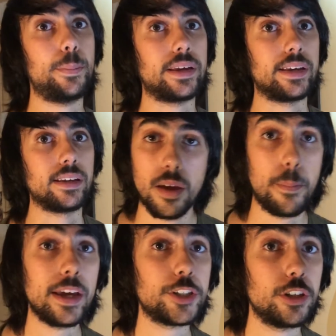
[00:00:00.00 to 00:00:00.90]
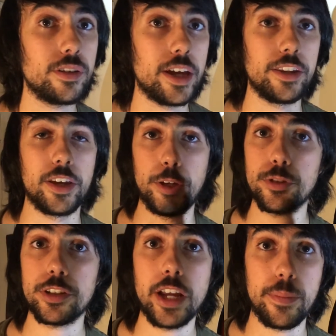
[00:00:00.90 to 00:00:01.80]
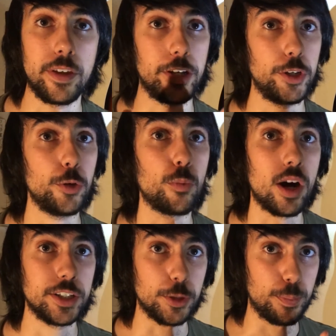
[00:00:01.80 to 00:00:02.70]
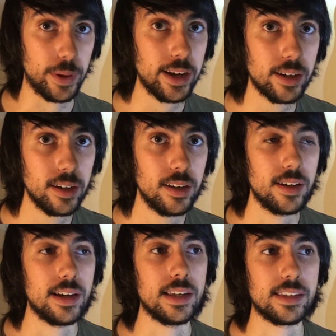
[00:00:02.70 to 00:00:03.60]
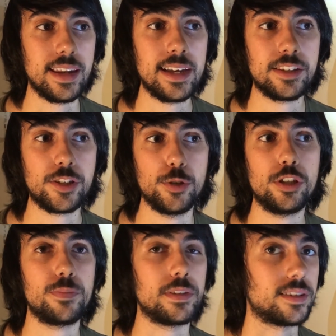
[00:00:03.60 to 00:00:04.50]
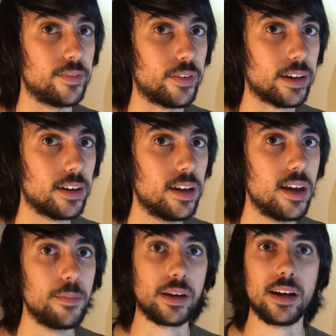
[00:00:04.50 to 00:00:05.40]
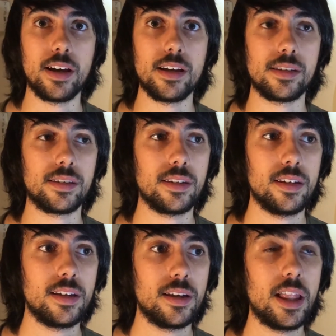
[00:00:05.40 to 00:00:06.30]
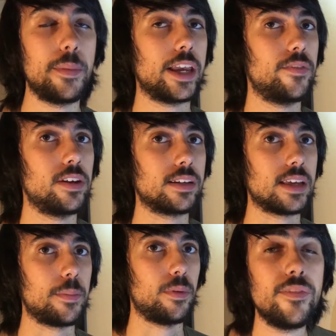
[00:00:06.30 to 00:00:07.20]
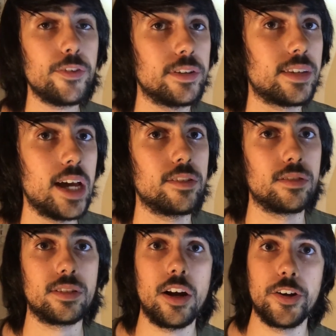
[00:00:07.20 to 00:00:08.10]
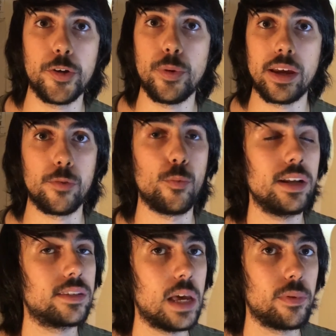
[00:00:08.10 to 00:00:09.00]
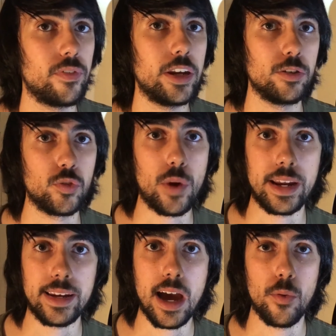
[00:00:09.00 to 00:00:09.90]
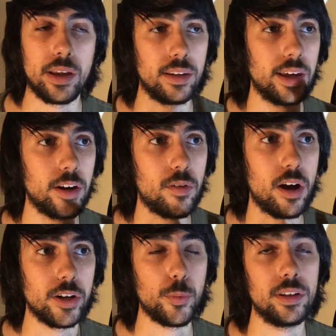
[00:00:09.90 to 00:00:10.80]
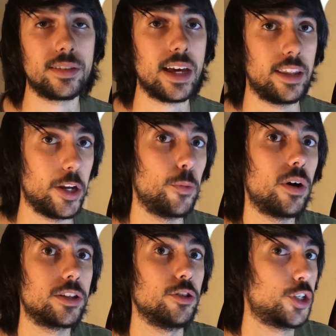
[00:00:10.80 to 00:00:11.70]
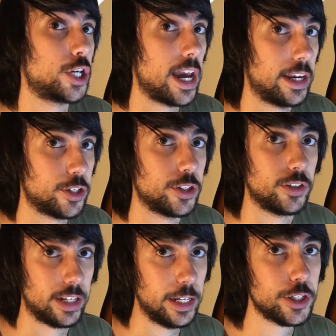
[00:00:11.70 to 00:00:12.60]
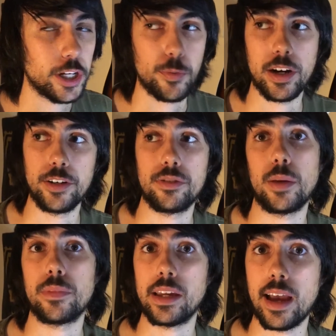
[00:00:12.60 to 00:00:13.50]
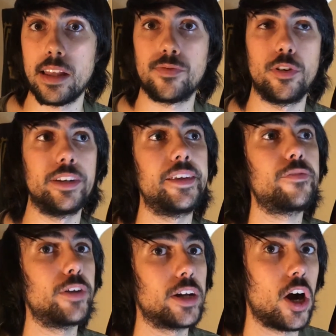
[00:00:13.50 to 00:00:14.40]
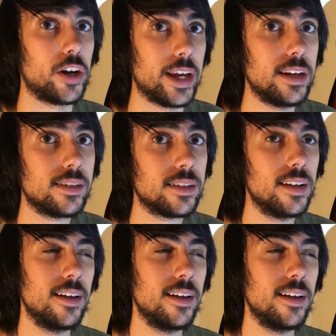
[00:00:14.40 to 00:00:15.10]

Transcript: picking. Make sure that the username that you want to pick is not too specific because let me give you an example. If you decide to start doing one type of videos right now and later on you will decide that you want to change your niche and you want to do something else for a different audience,